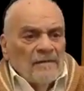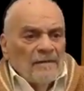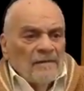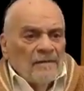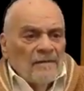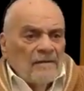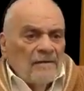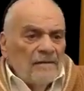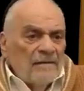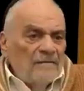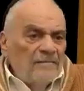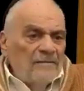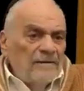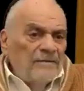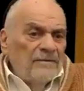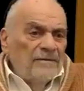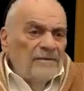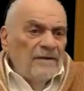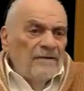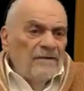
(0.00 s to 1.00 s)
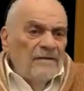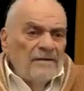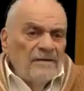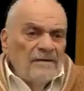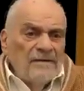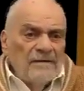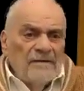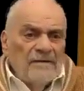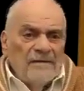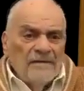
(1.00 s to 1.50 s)
I would say,
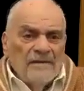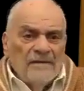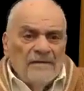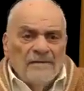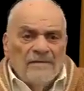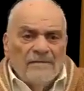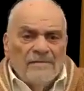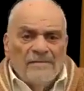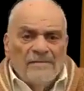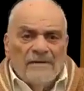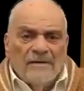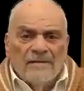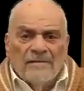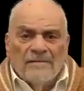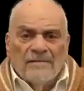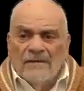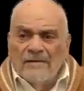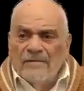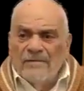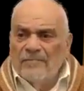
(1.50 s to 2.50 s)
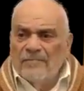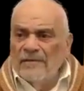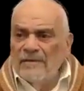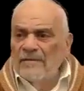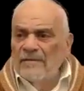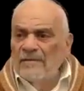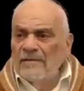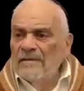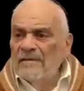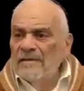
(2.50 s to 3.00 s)
Great
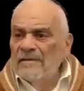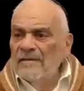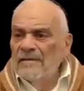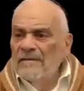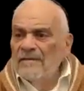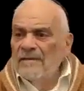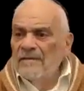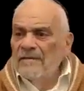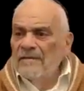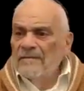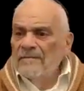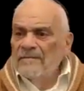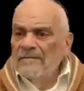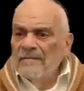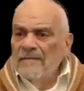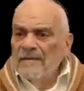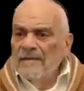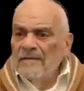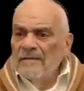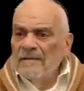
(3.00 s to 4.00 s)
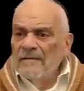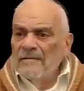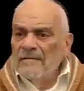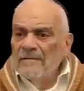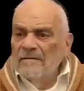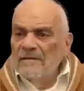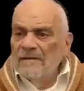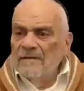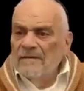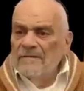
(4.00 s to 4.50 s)
Britain,
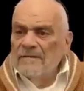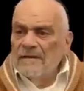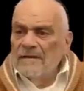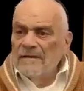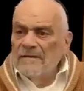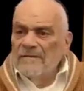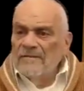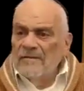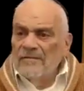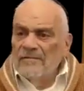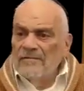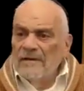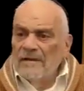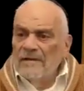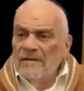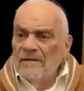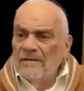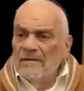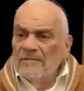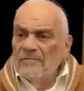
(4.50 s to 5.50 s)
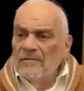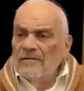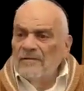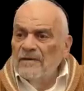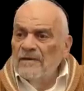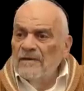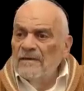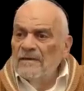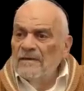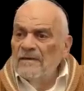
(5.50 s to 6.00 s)
which is not so great anymore,
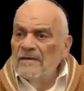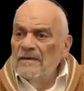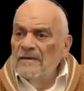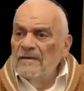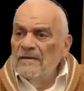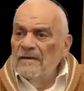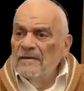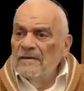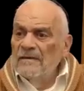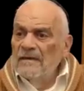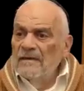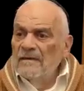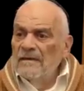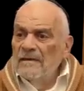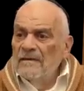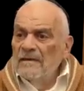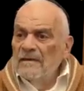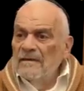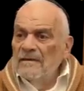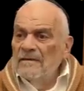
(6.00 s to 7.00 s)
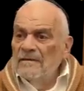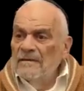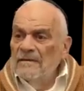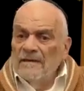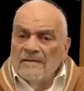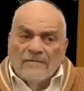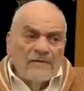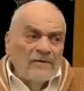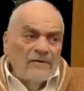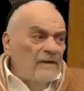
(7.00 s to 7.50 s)
is
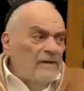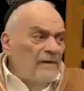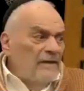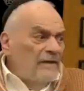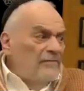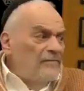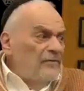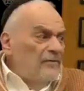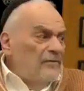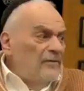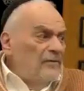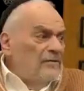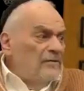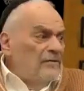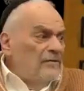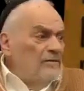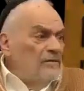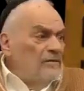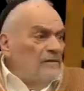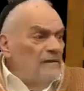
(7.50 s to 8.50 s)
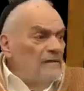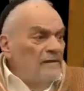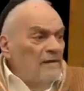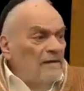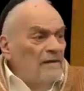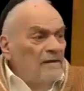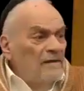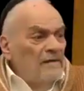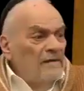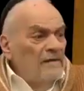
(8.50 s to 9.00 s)
never gonna have Hong Kong
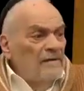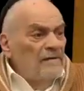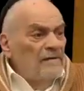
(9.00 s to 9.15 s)
again.